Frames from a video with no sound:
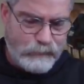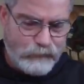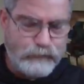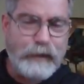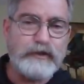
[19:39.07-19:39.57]

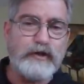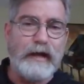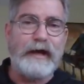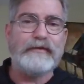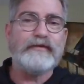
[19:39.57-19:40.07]

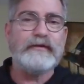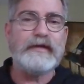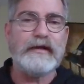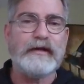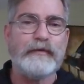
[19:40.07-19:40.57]
specialized in
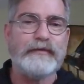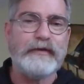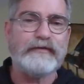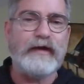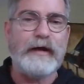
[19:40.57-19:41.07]
dealing with
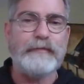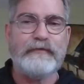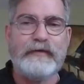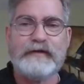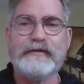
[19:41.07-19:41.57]
these type
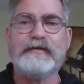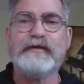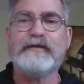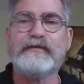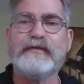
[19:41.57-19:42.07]
of
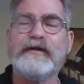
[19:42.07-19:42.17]
entities,